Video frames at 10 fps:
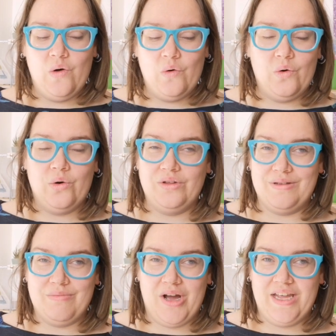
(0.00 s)
Or
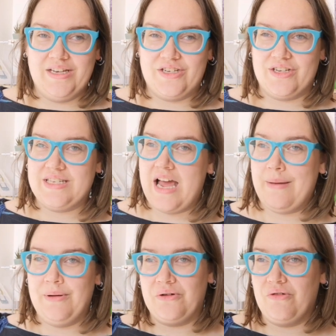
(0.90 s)
you might just
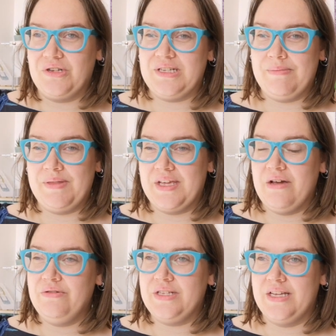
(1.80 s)
happen across something
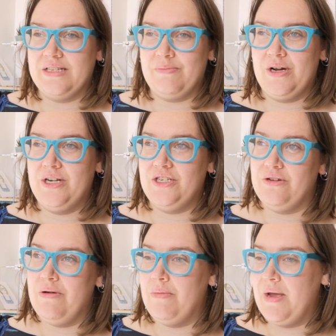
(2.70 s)
else that inspires
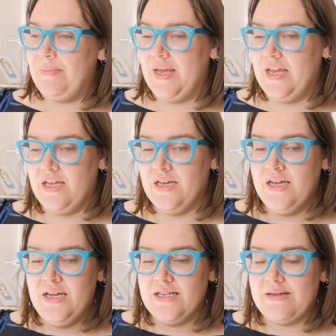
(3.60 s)
you. It might be
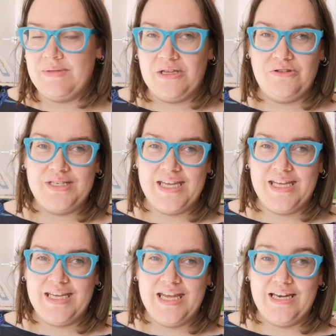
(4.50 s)
something you
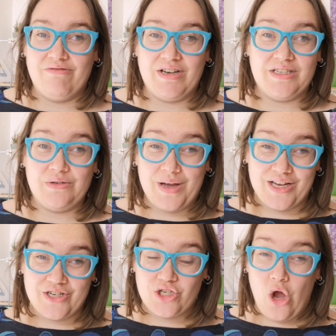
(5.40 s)
see in a
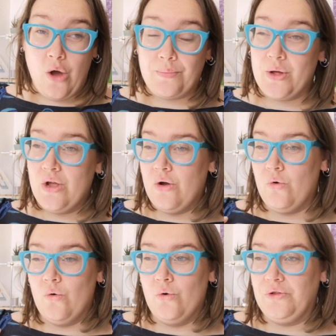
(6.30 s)
ready-to-wear shop,
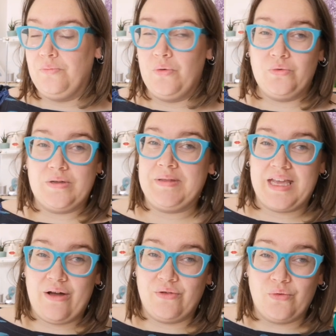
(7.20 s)
or you pull
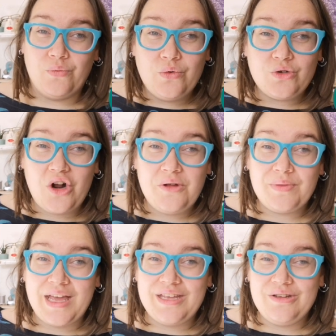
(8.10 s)
something out of your wardrobe
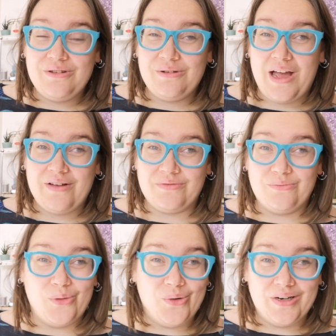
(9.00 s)
that you
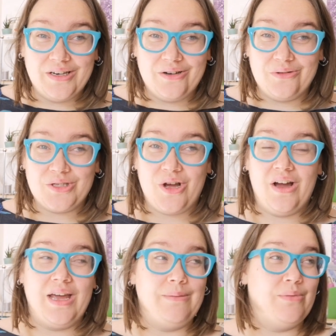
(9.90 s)
haven't worn in a long
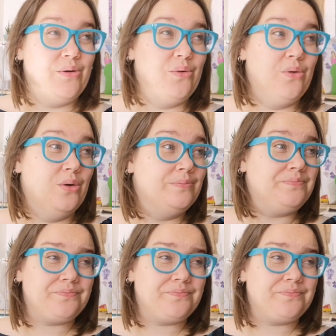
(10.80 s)
time, or